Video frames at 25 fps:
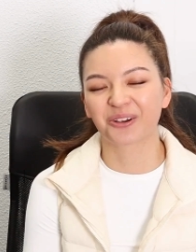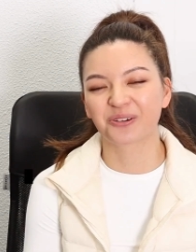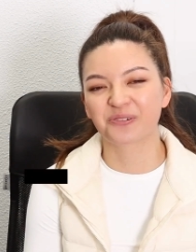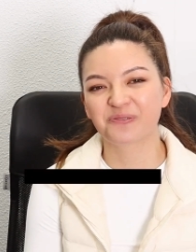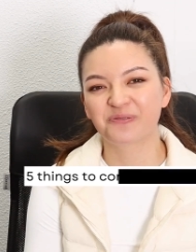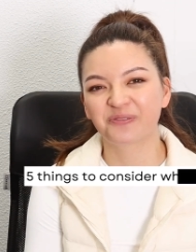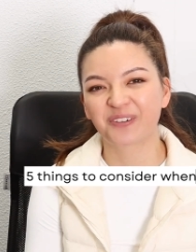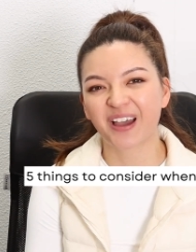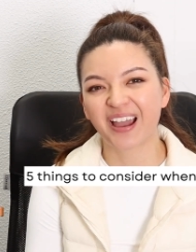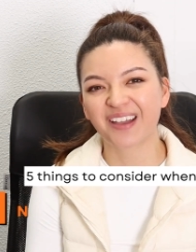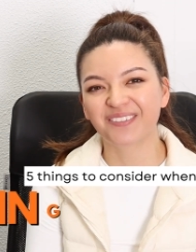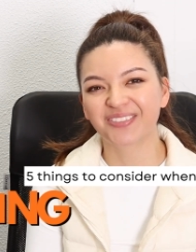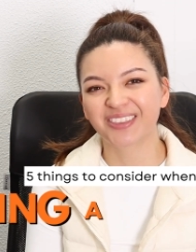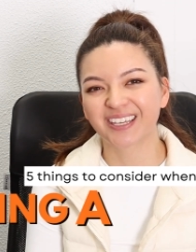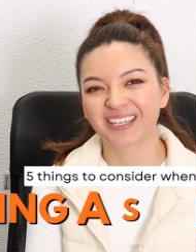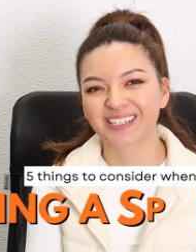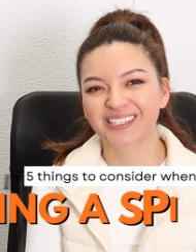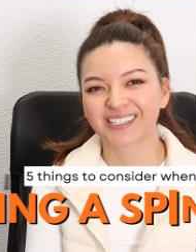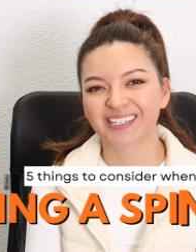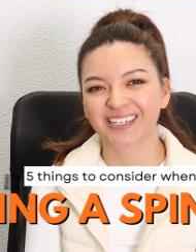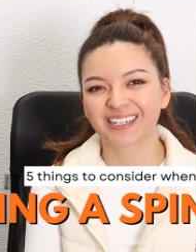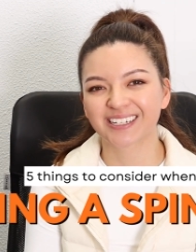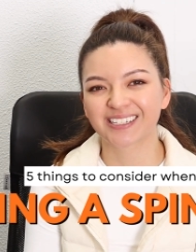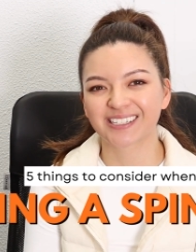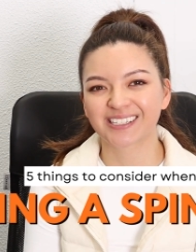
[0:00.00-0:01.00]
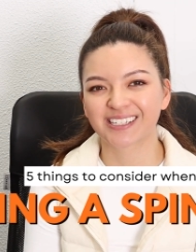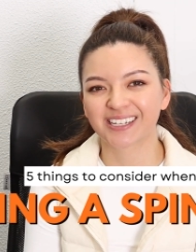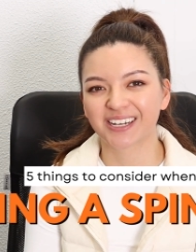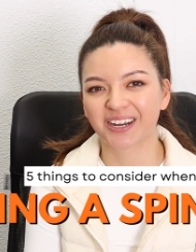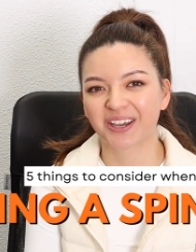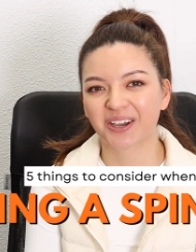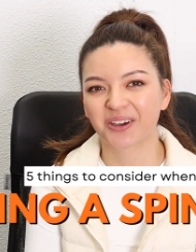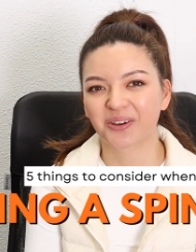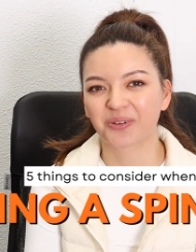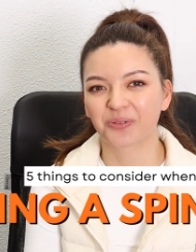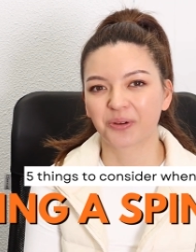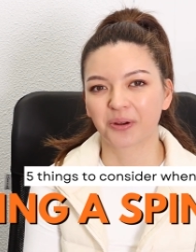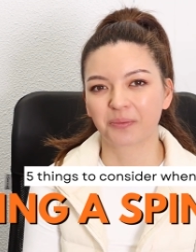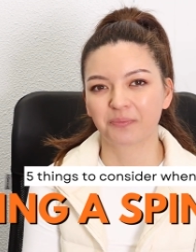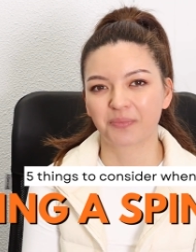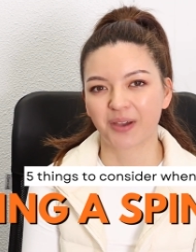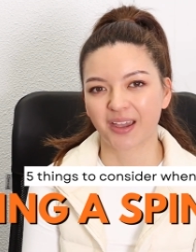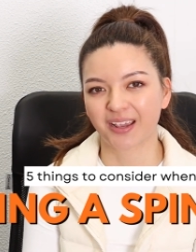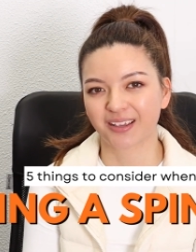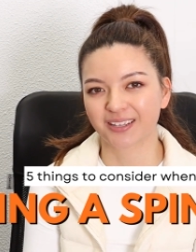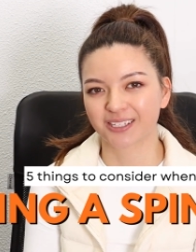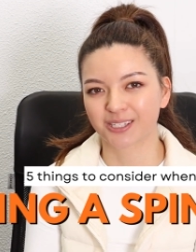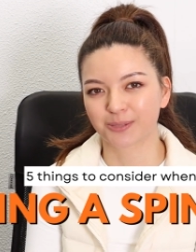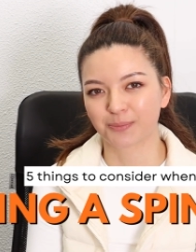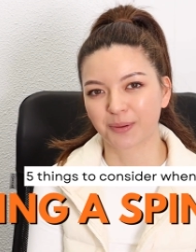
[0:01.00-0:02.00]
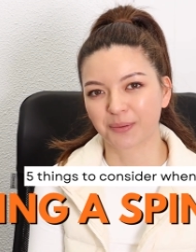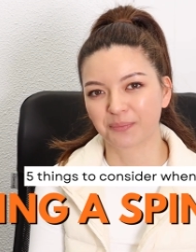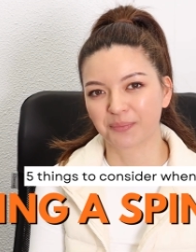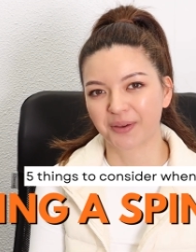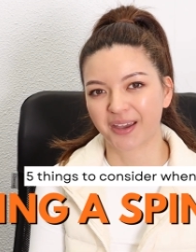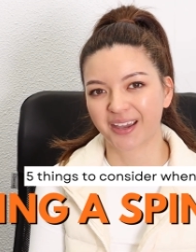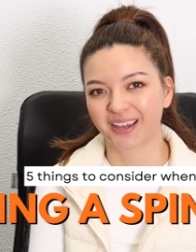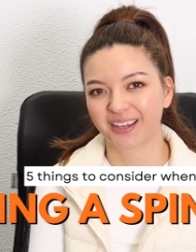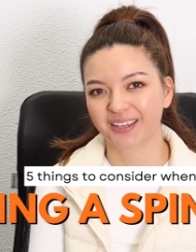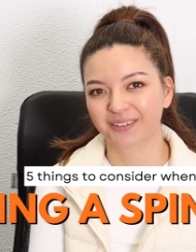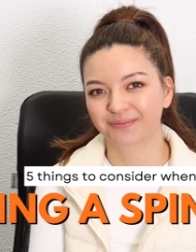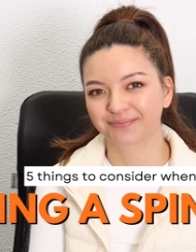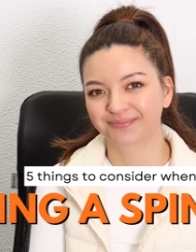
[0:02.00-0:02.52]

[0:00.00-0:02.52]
Here are five things to consider when buying a spin bike.